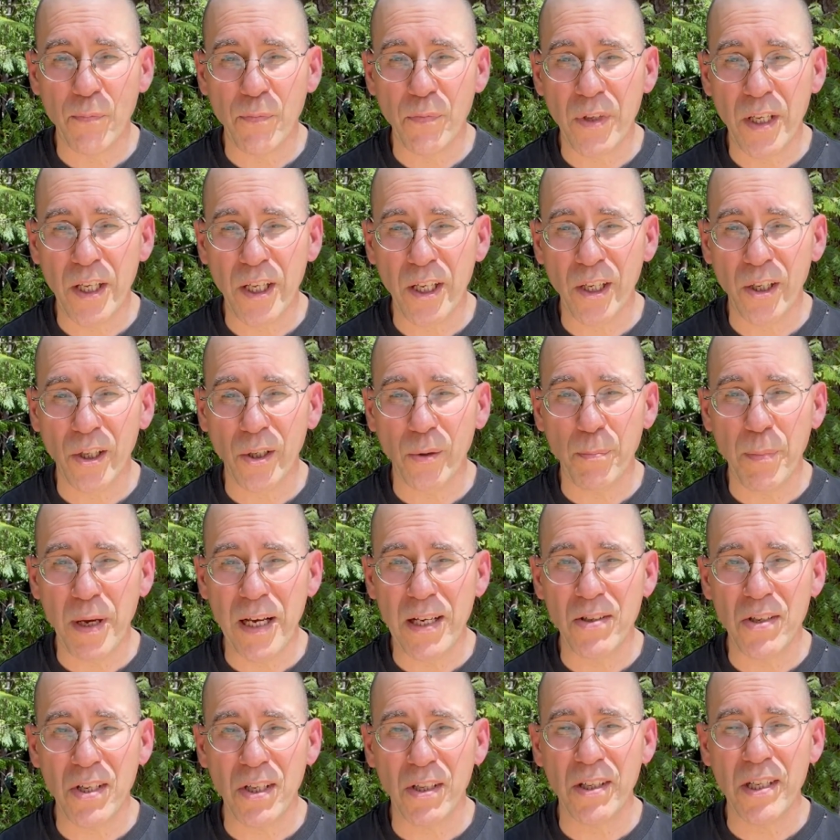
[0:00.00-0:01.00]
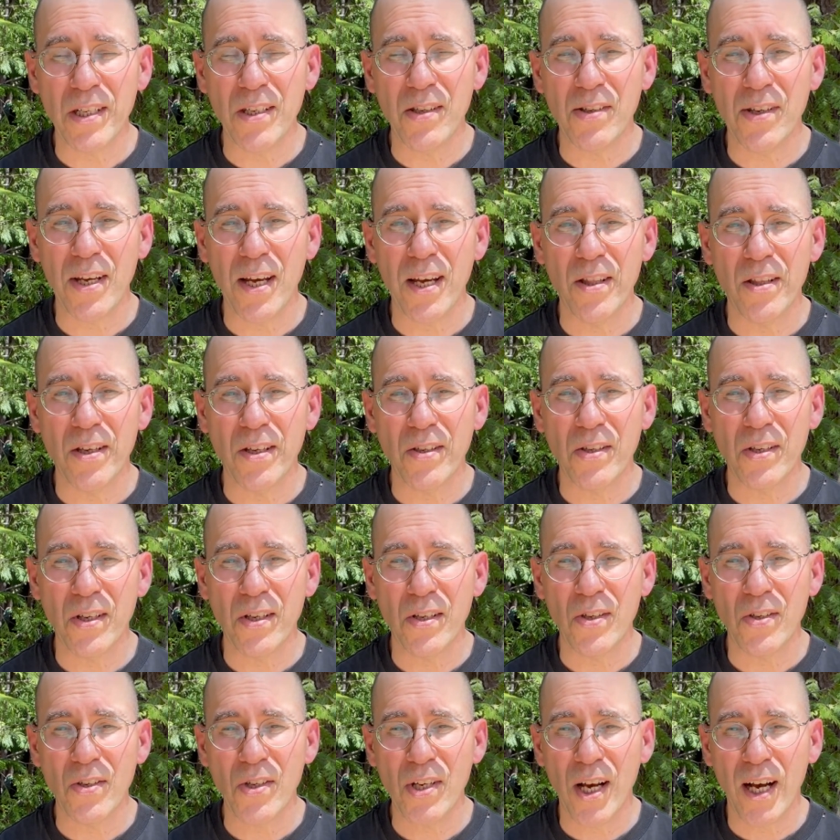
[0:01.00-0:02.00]
He'll basically say this
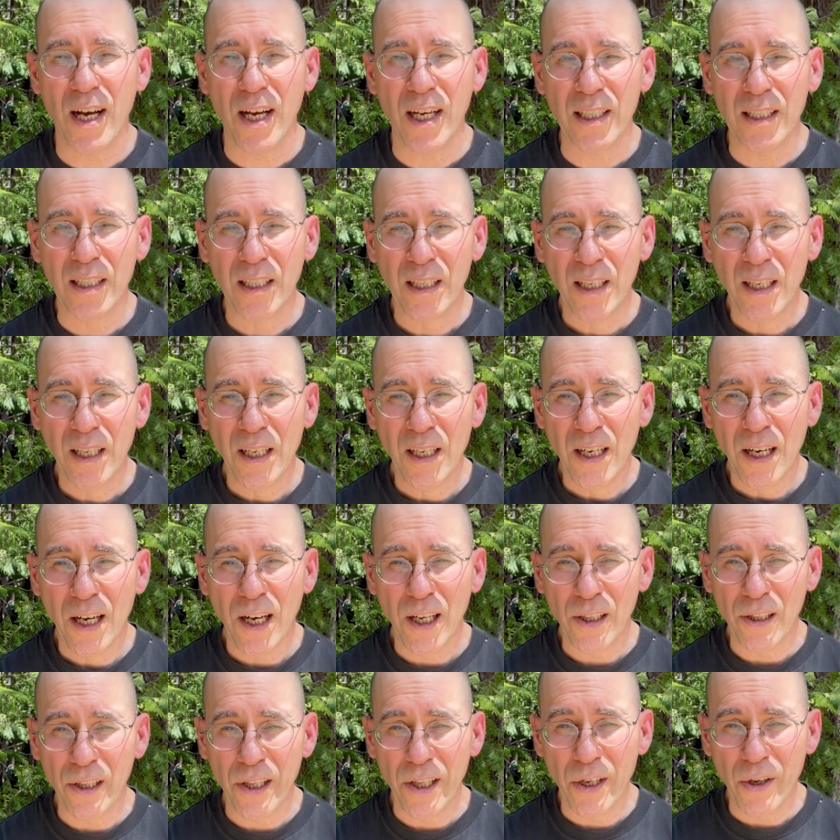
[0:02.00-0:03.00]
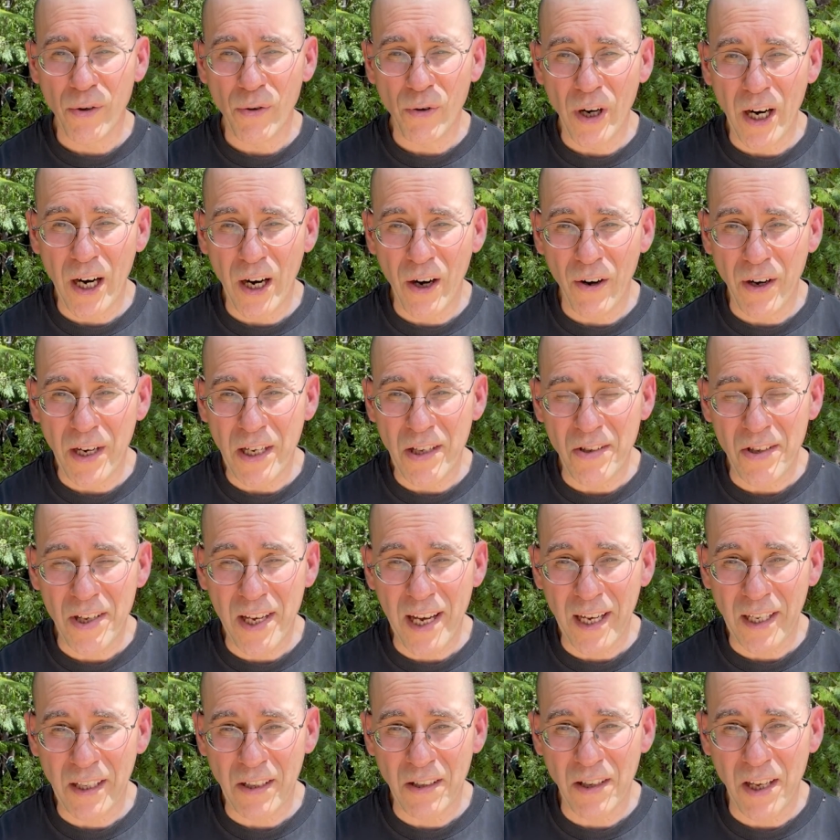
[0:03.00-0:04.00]
is a literary
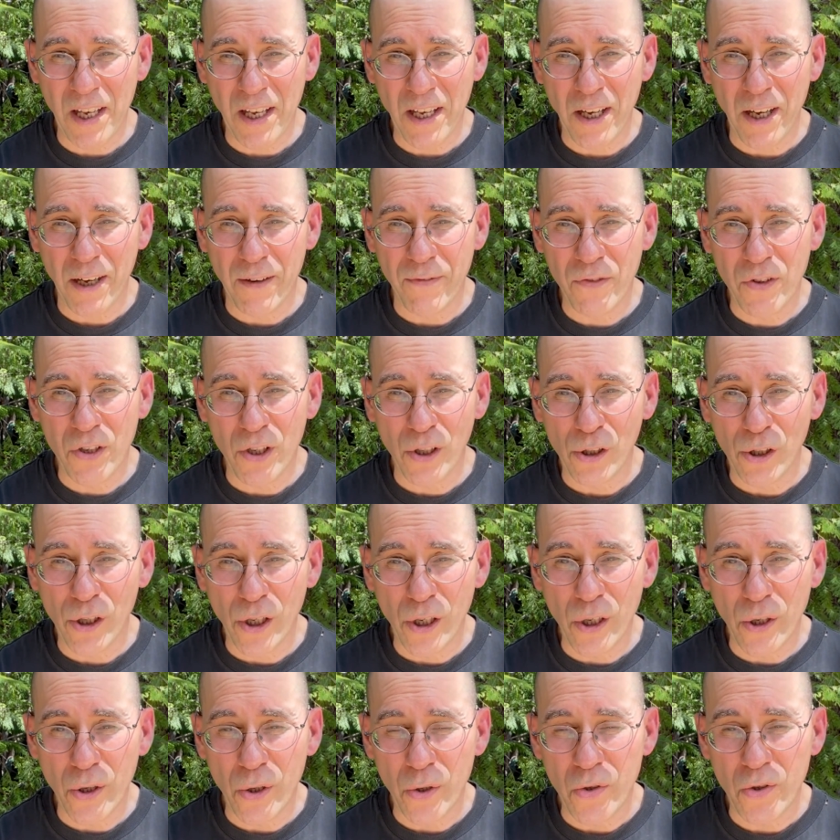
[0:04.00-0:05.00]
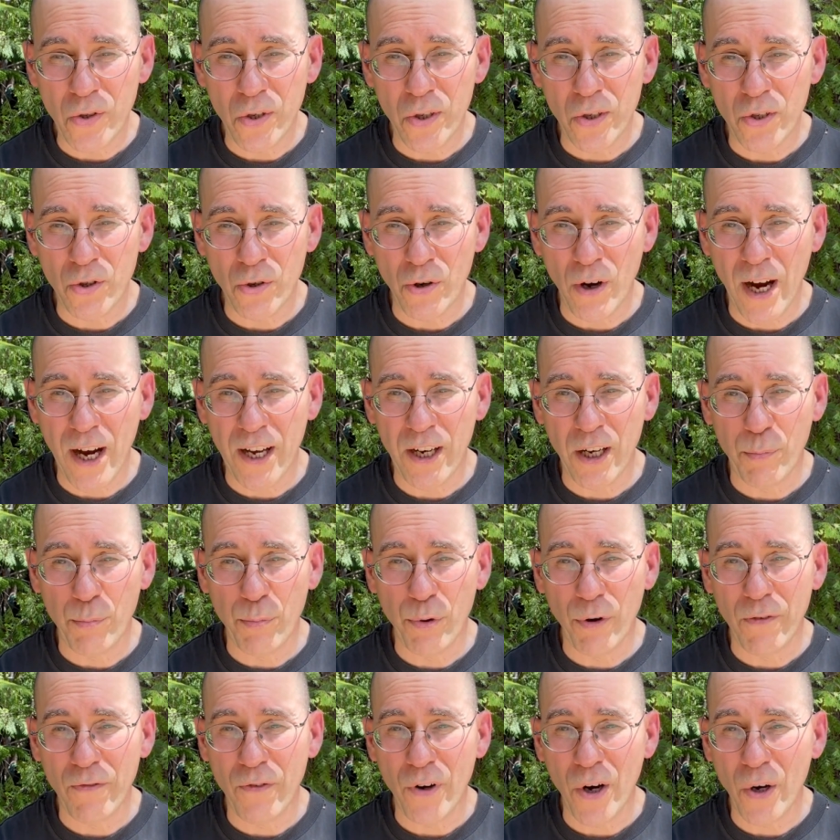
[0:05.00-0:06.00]
technique of Deleuze to try to
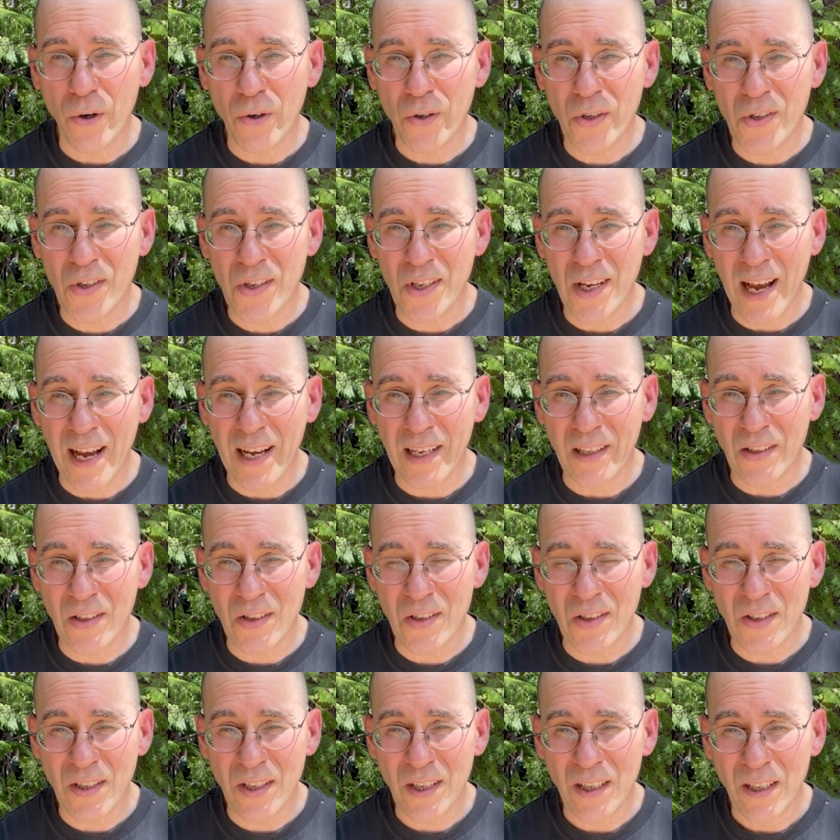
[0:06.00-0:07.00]
provoke sense.